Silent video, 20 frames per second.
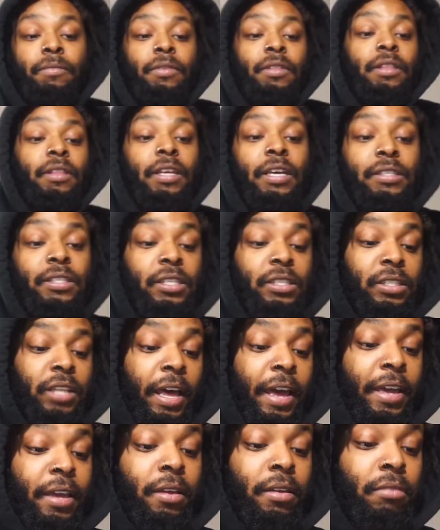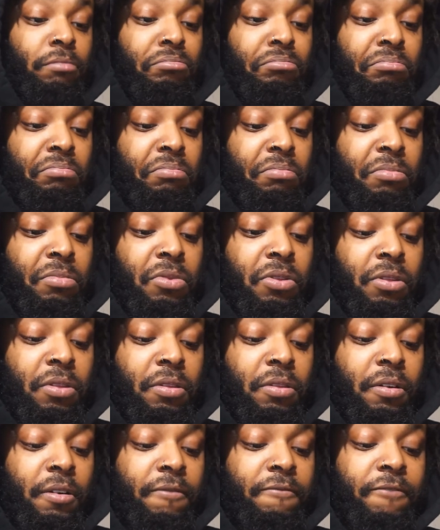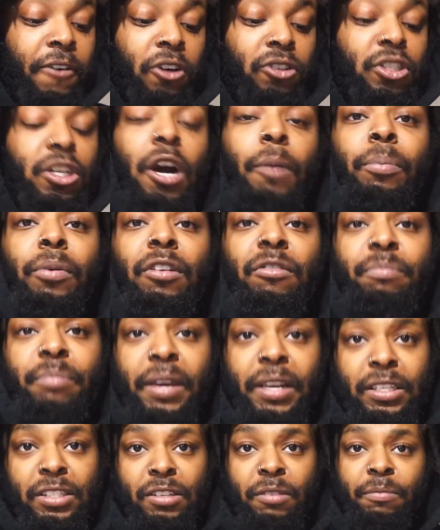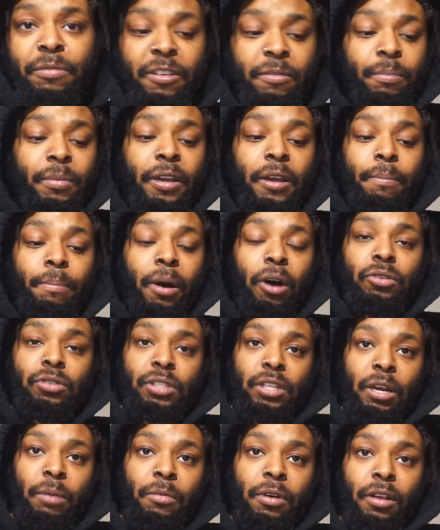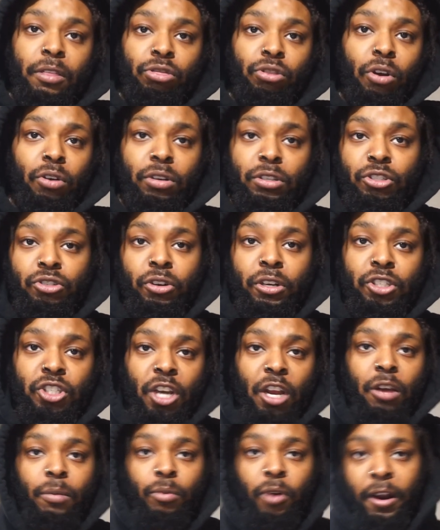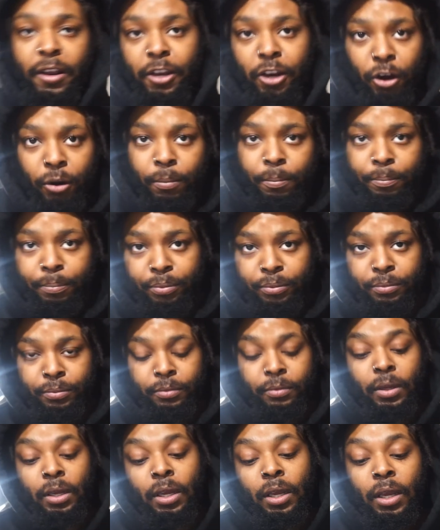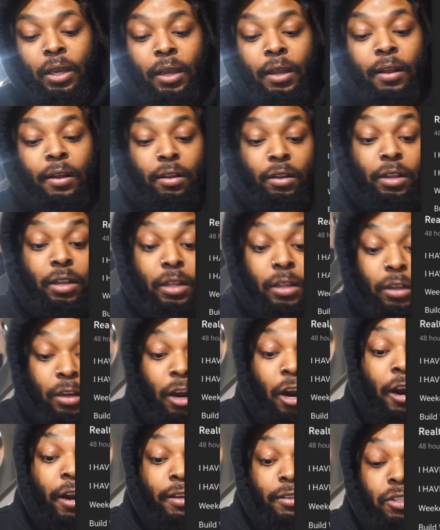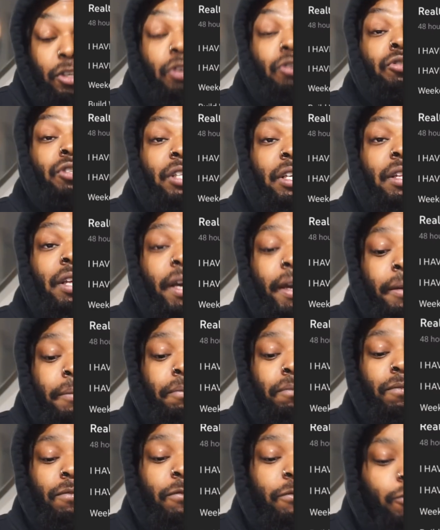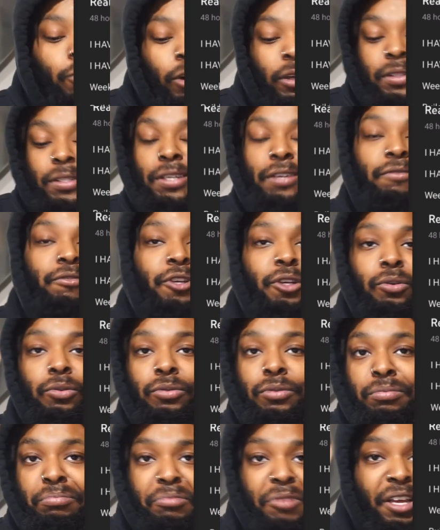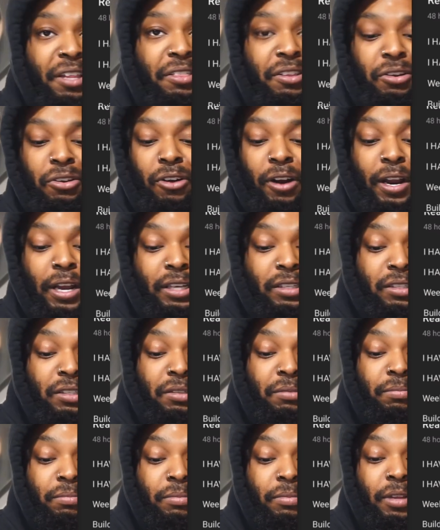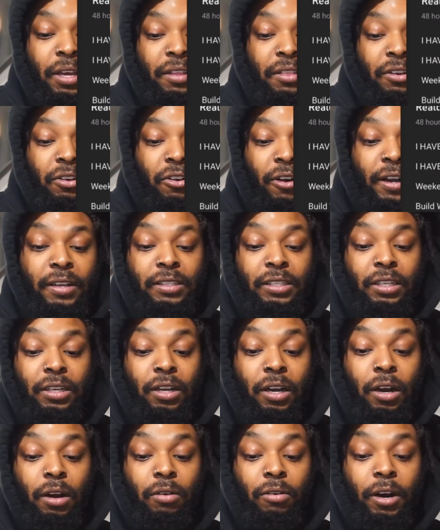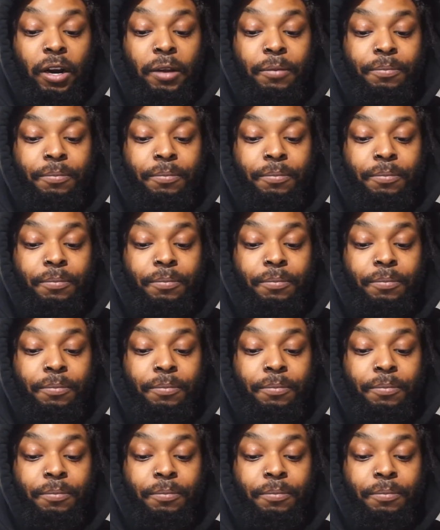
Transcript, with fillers: this is like the first couple of minutes of it being posted. I'm gonna throw the screenshot up right here. All right, so you see that, 14 views. Nothing crazy at all, right?